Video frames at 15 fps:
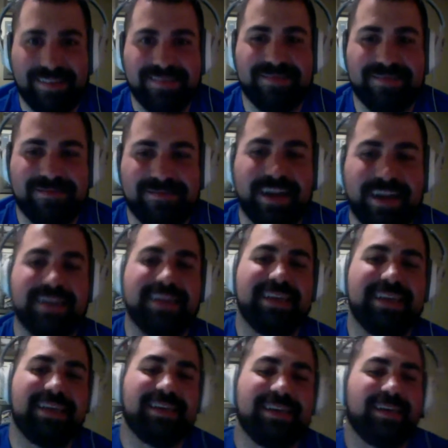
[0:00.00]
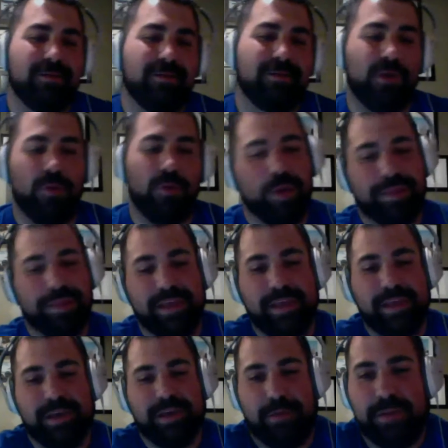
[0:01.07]
Right. But one thing you could
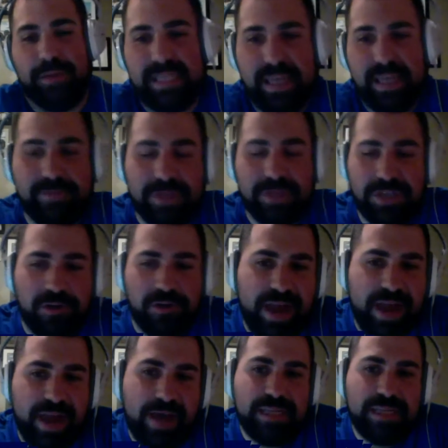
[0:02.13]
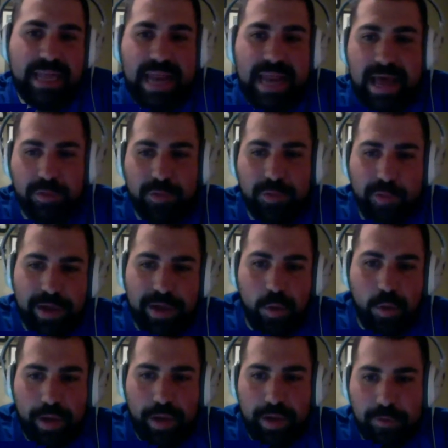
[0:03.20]
probably say for certain now is that Alan Wake won't
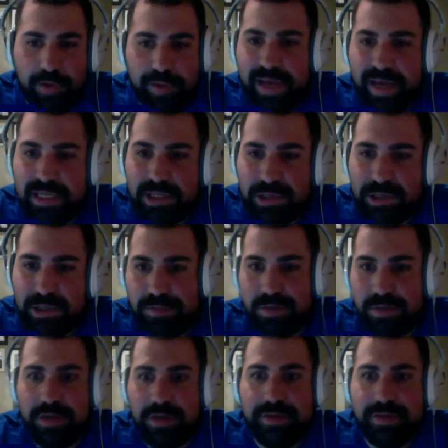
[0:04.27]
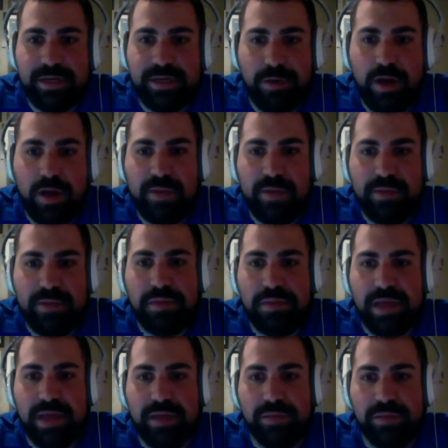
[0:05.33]
get remastered because it'll probably be
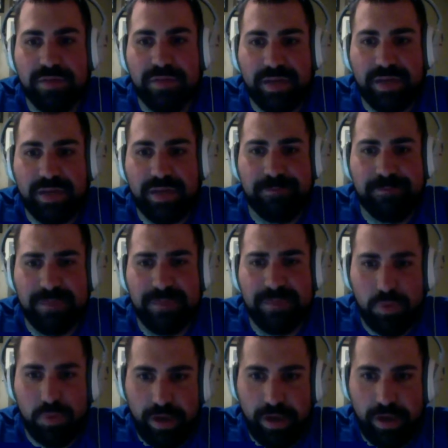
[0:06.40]
playable via this way.